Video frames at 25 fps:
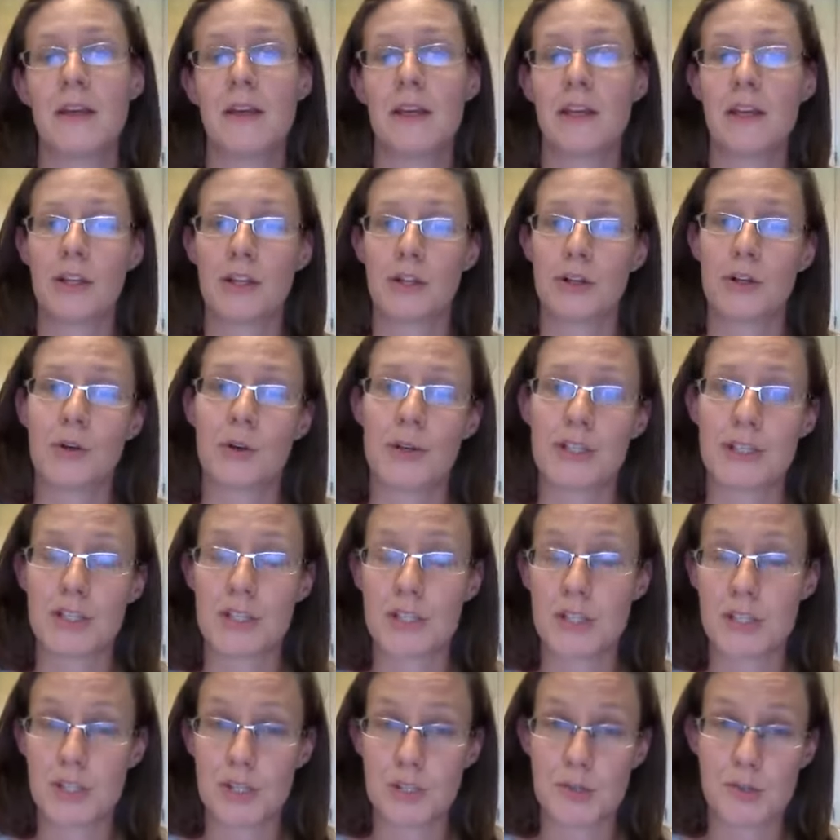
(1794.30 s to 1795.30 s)
You're going
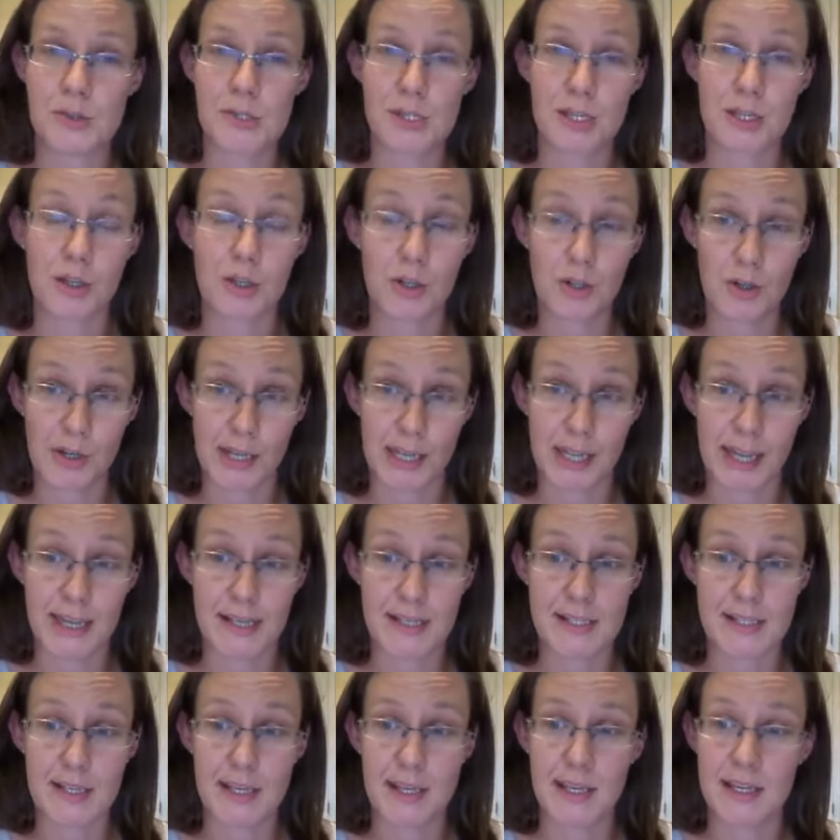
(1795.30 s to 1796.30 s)
to choose and
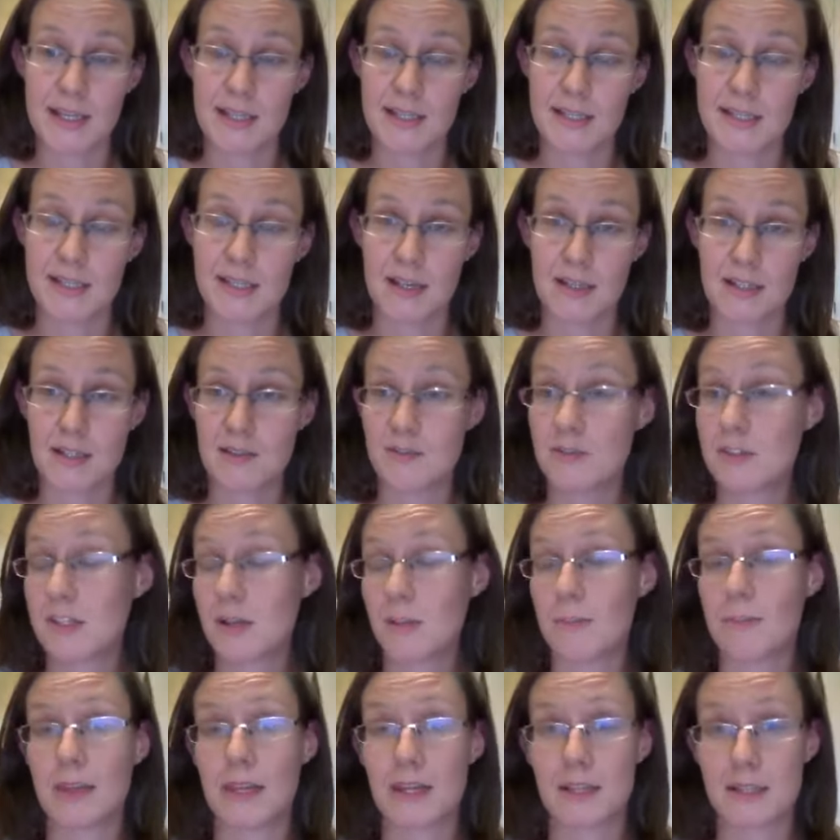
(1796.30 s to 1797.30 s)
create an incentive,
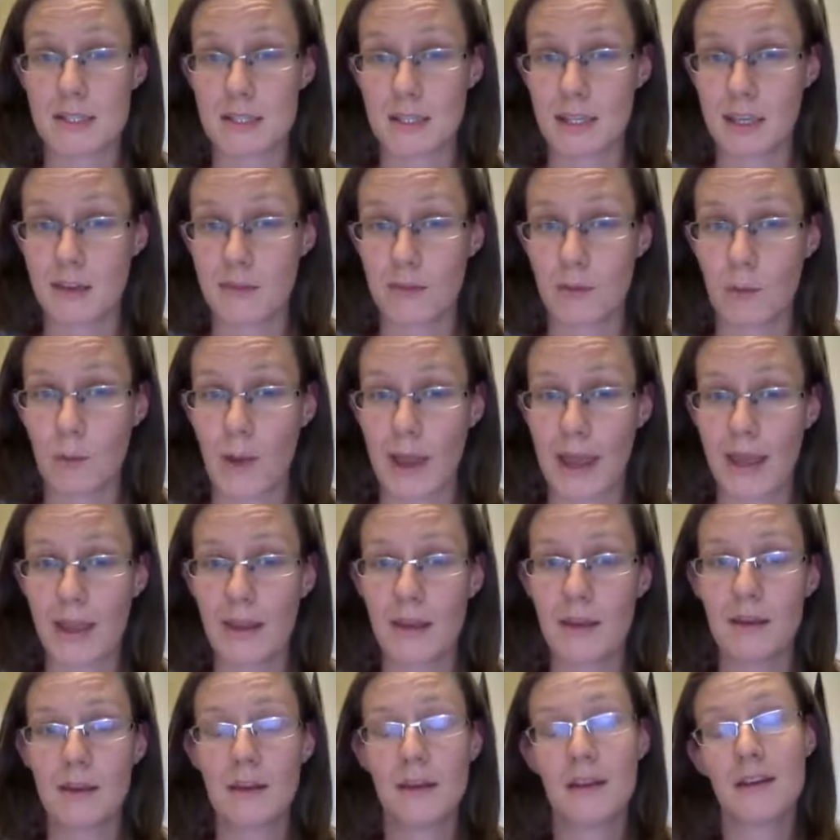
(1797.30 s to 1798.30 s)
something to give
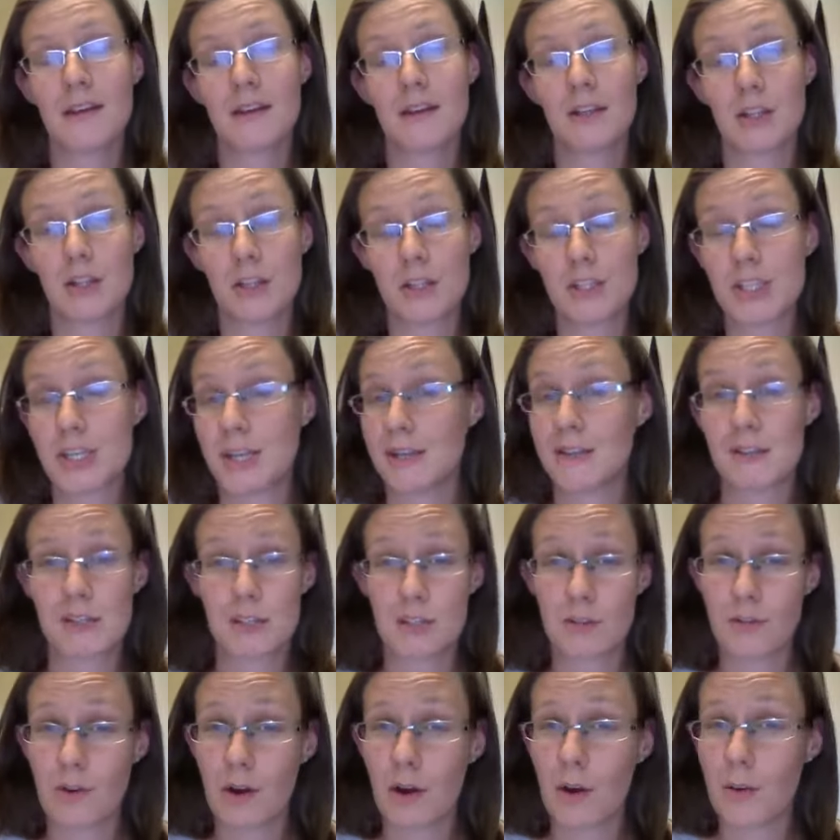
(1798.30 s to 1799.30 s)
away. Good chance
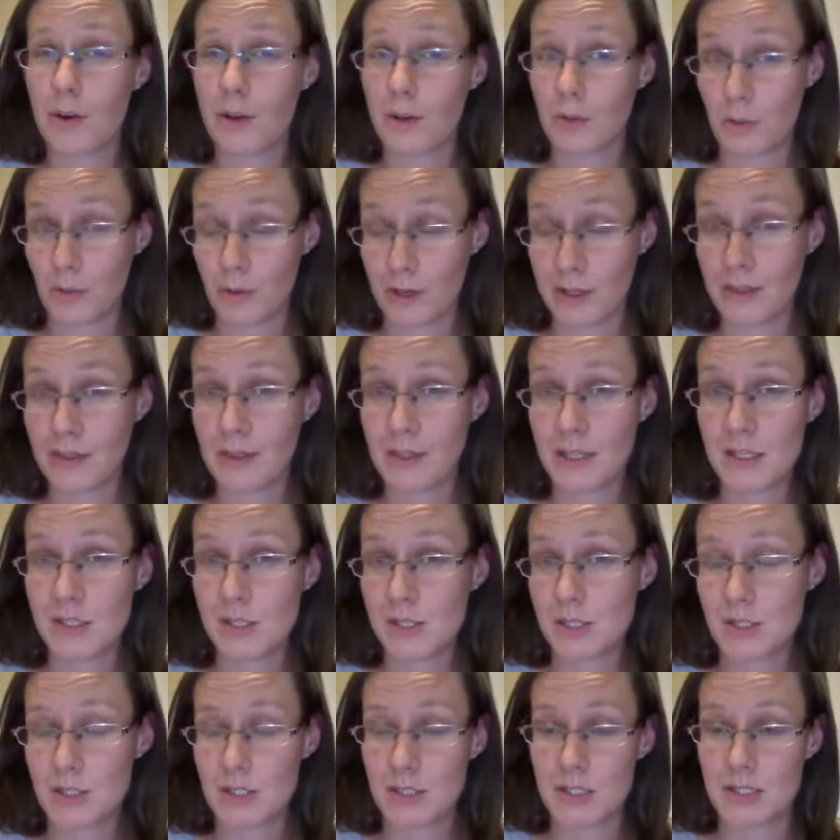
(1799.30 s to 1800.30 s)
you've already written
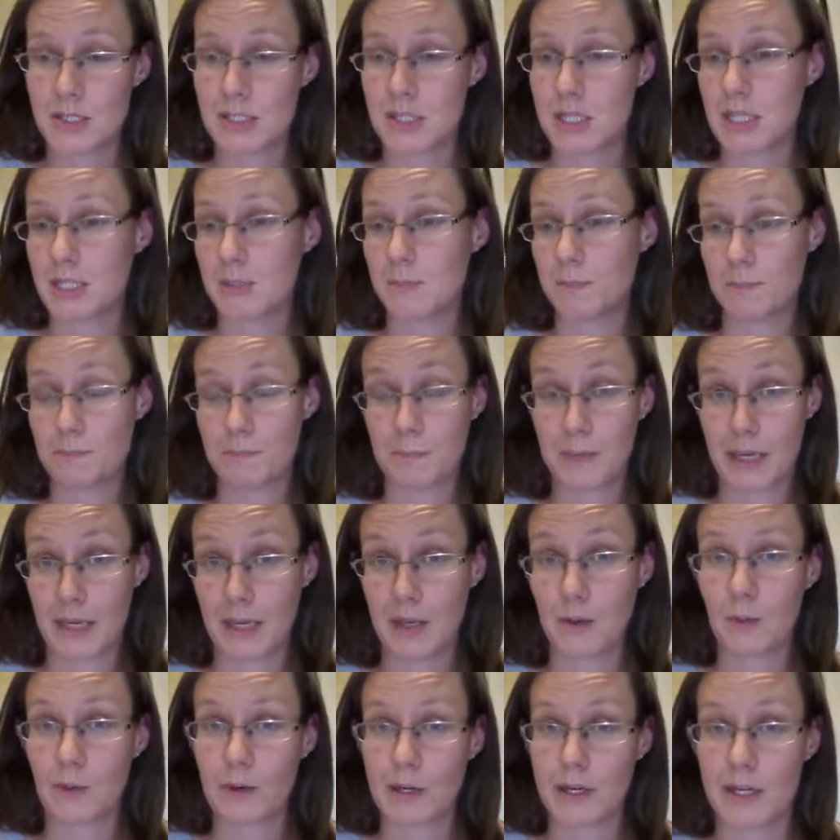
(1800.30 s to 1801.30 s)
this. You just need to
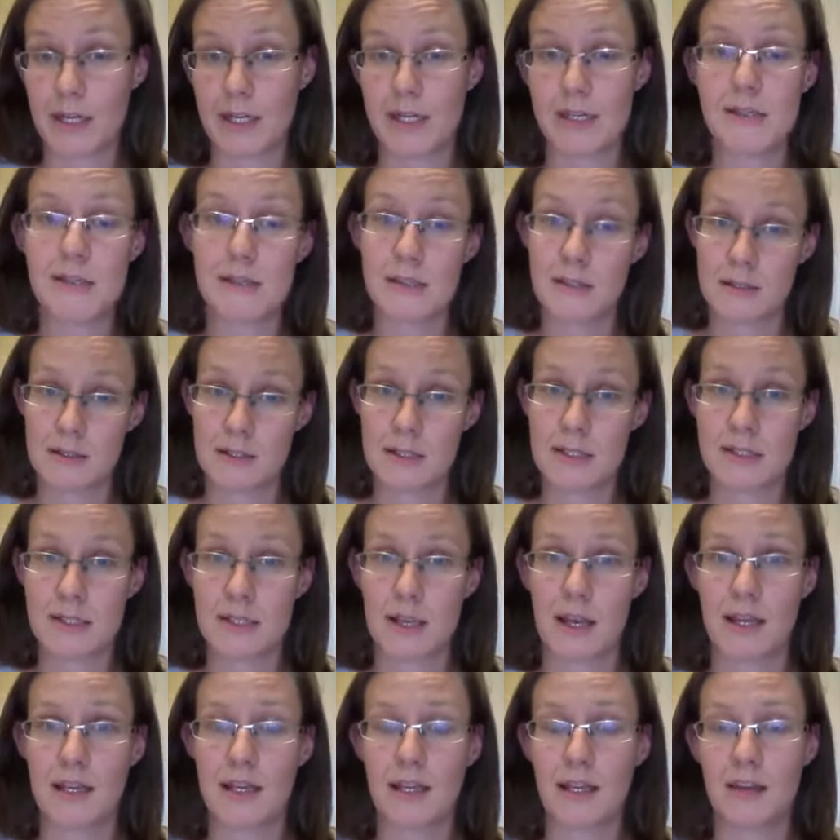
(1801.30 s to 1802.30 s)
pick what it is and
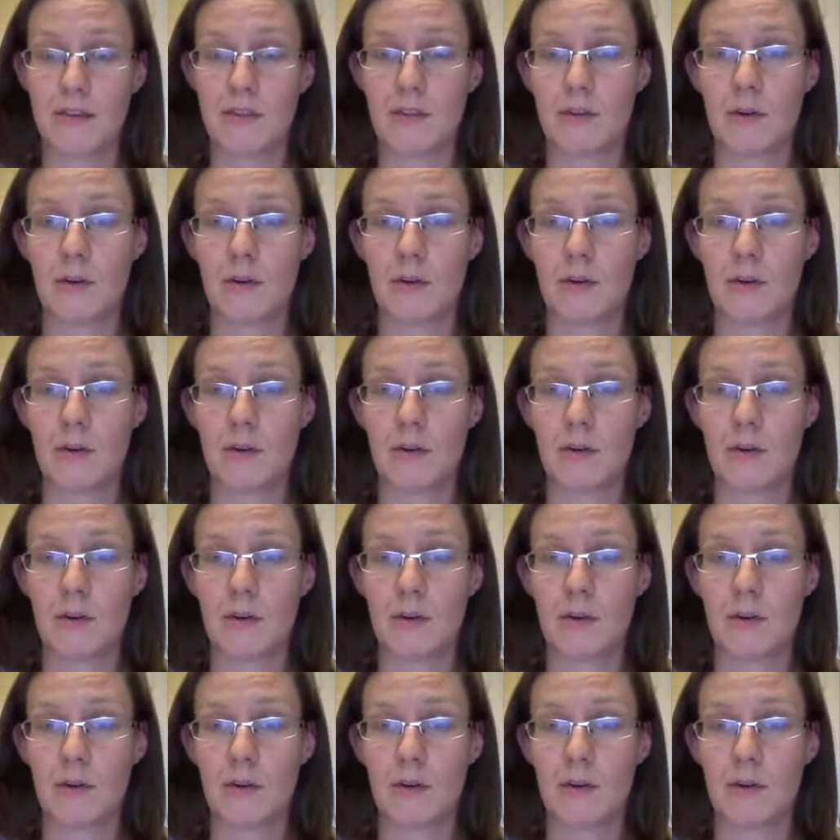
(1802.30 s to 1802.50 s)
decide to give it